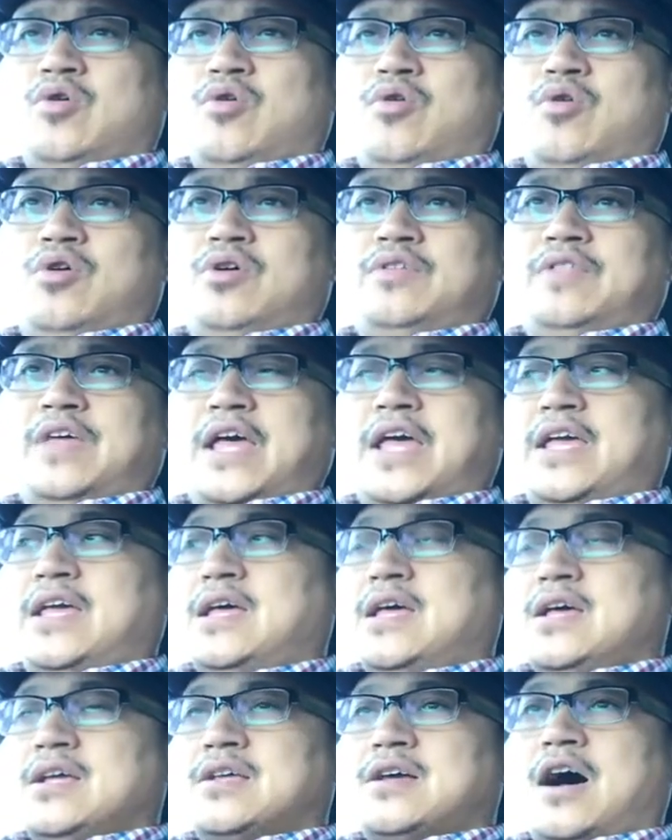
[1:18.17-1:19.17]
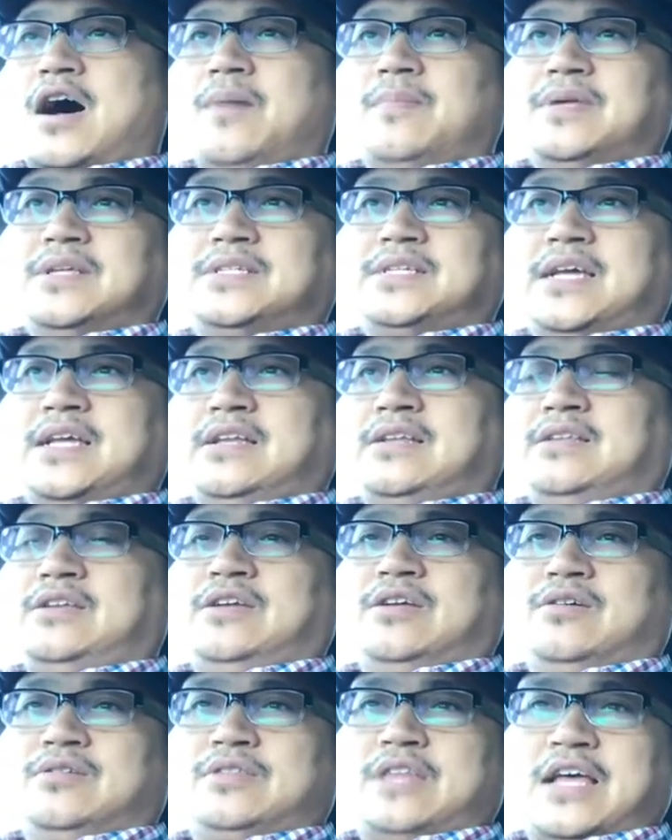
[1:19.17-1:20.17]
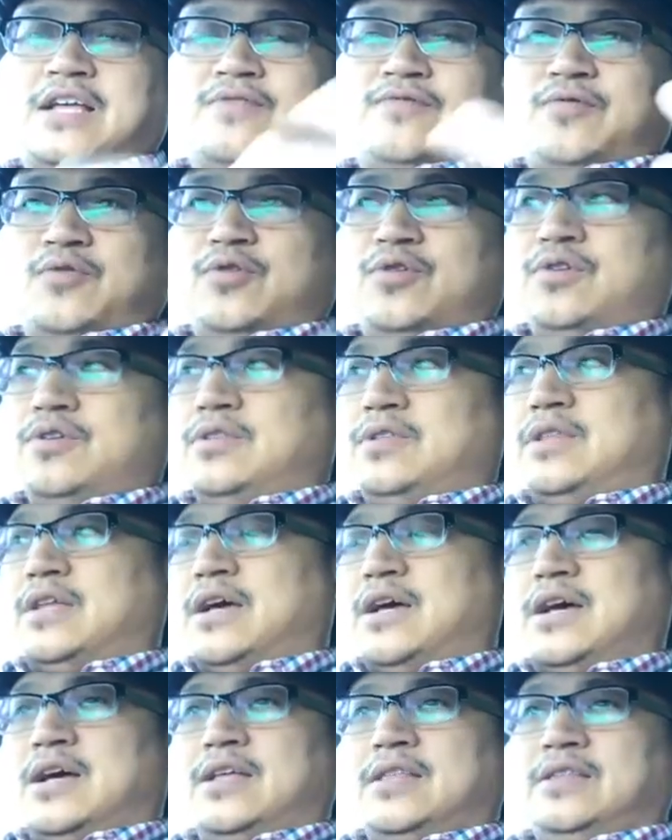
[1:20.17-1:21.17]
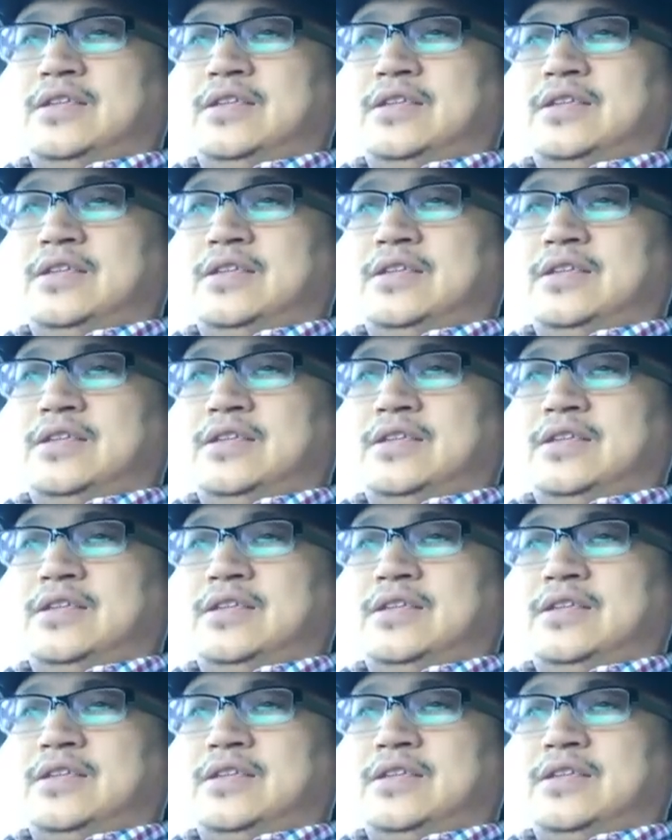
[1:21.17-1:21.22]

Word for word: or they comment saying, you know, thanks for the,